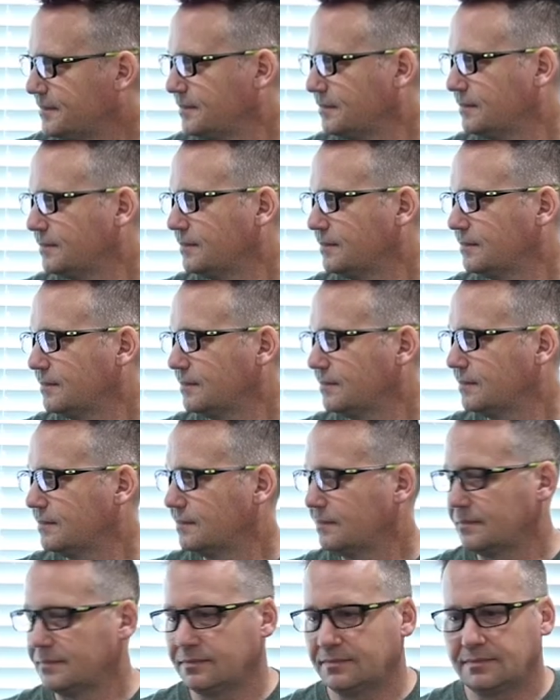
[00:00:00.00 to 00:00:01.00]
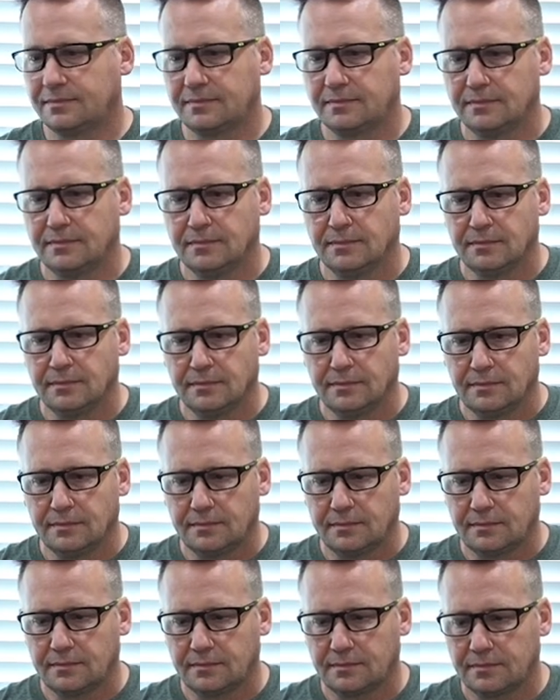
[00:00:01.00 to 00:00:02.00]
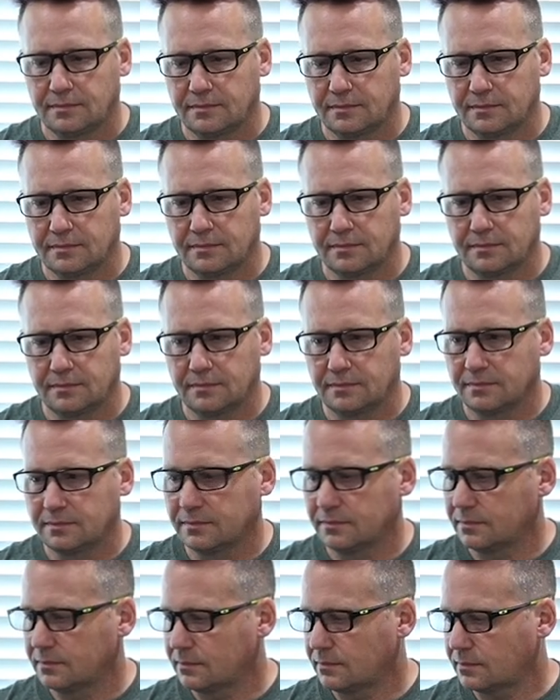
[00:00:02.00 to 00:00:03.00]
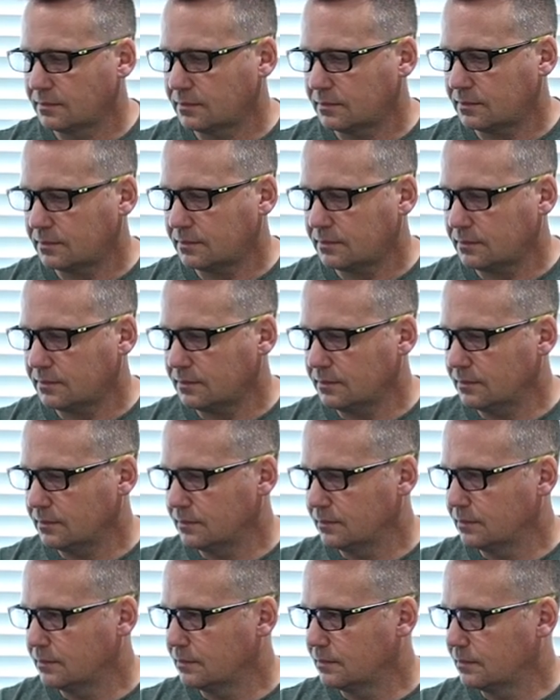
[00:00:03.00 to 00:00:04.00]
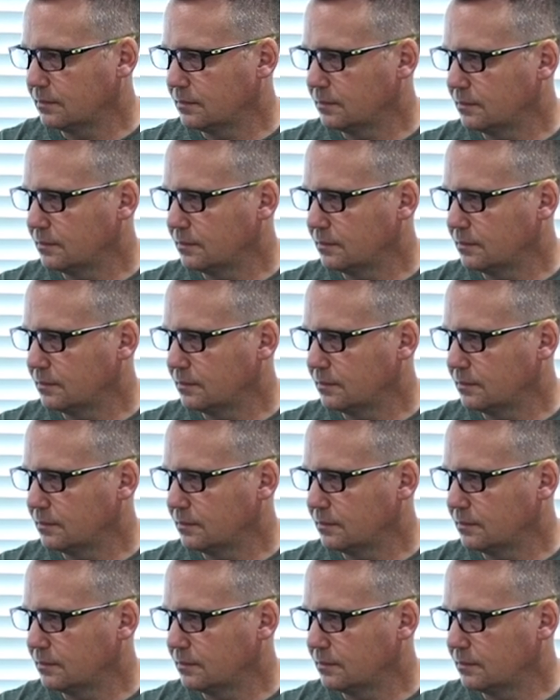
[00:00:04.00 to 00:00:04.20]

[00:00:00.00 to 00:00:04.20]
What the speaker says: (not speaking)